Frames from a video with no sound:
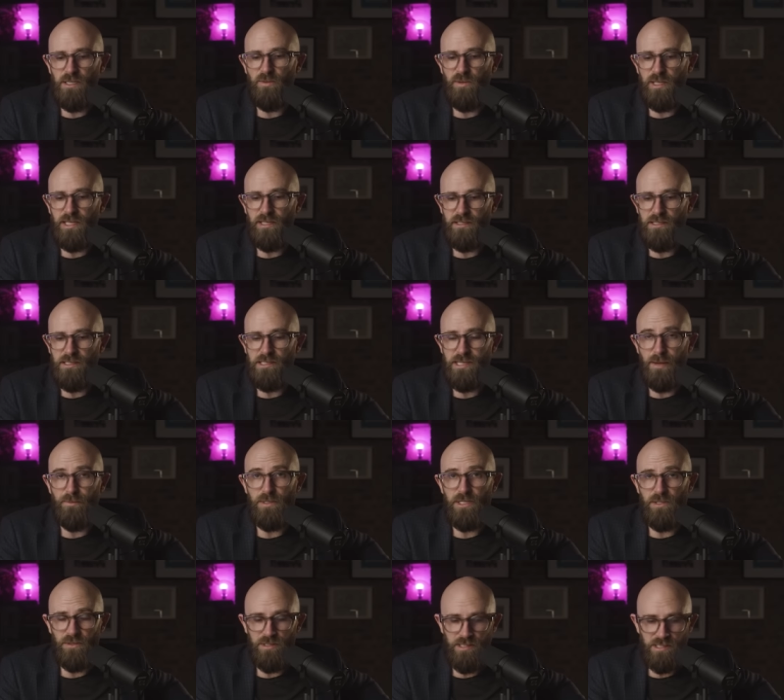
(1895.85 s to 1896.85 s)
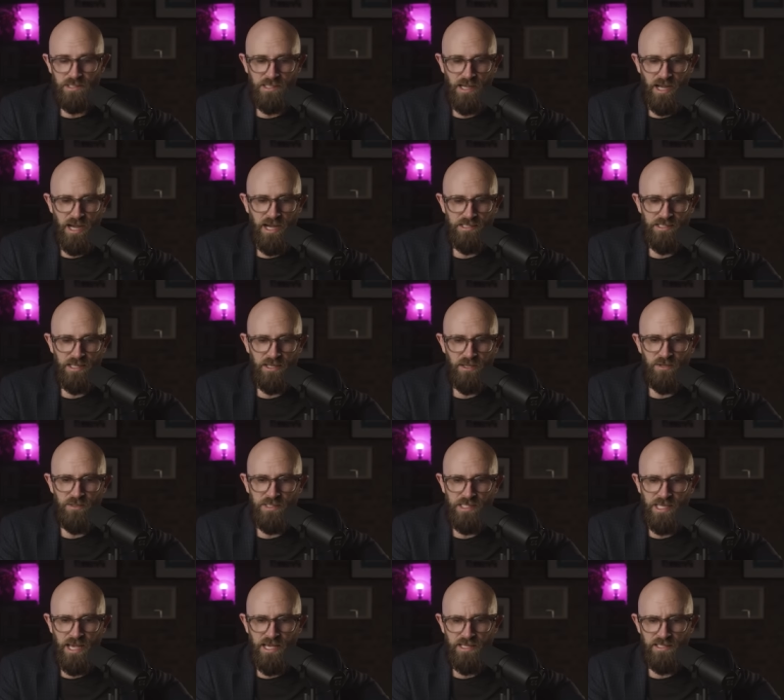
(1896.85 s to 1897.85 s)
New England Skeptical Society, who
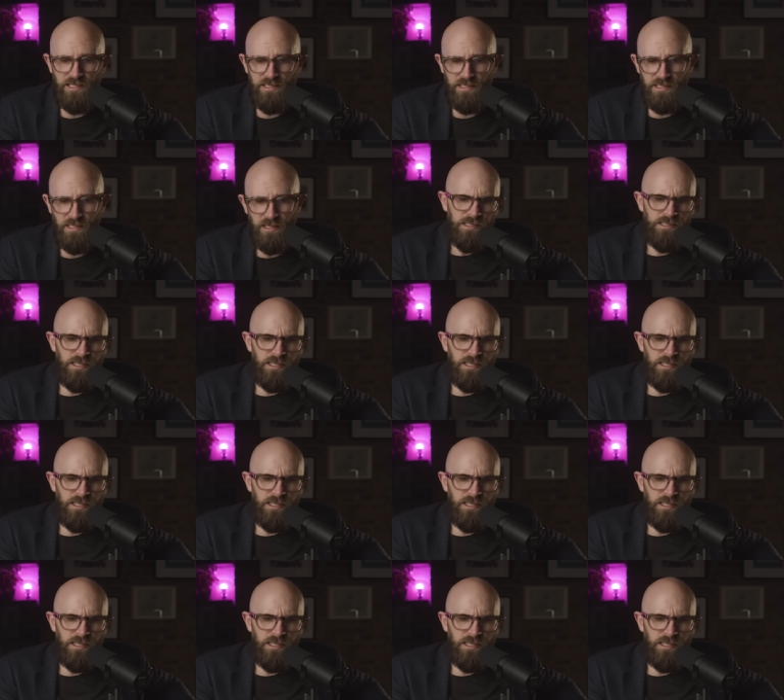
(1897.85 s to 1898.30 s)
says,